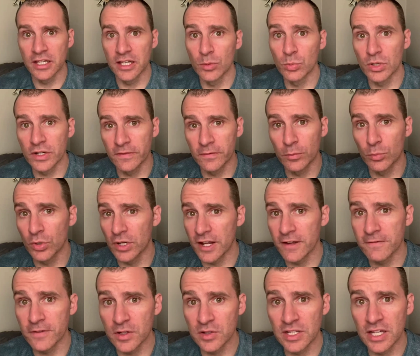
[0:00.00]
And from what I
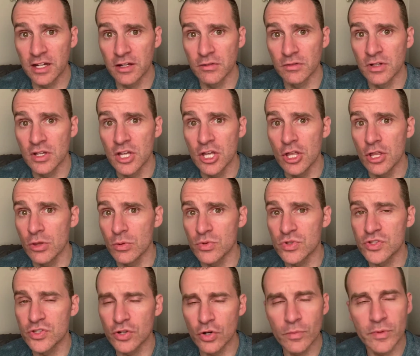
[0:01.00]
found out through
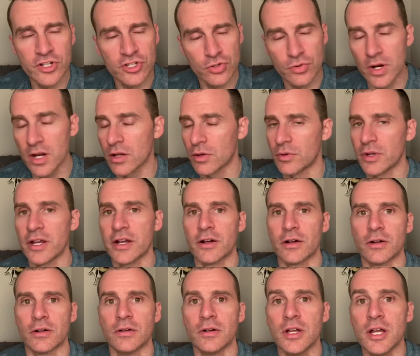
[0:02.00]
so much trial and
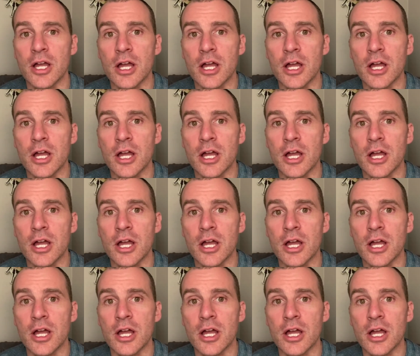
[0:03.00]
error,